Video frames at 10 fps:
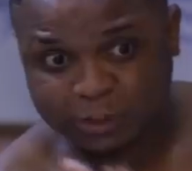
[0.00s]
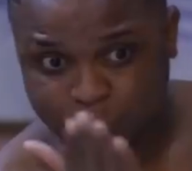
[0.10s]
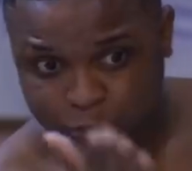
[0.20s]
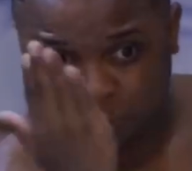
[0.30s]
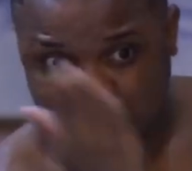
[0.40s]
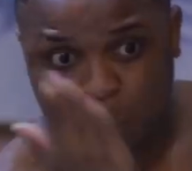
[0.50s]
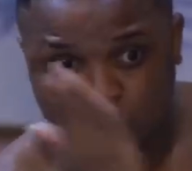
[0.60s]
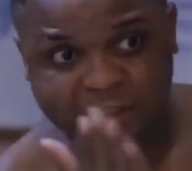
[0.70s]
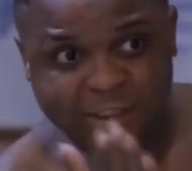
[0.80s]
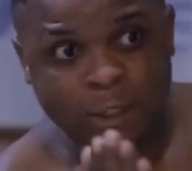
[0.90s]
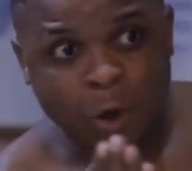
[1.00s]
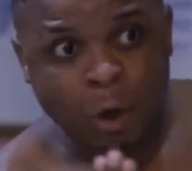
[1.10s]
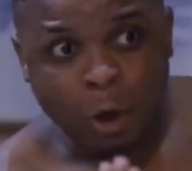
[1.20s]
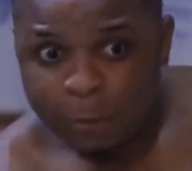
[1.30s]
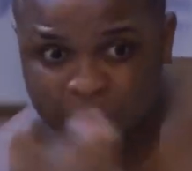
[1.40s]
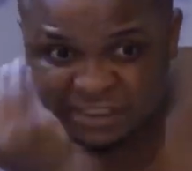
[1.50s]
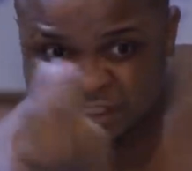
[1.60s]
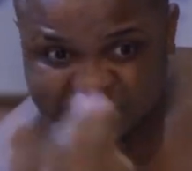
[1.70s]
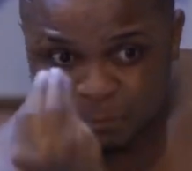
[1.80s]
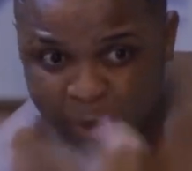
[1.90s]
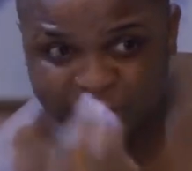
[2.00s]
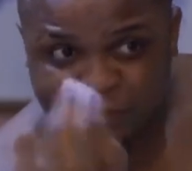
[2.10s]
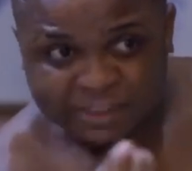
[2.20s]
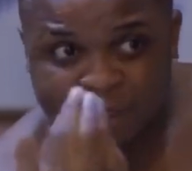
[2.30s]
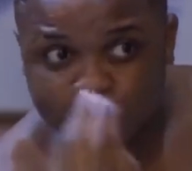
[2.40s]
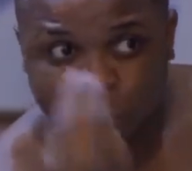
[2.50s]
you are holding. Almost 16 boyfriends are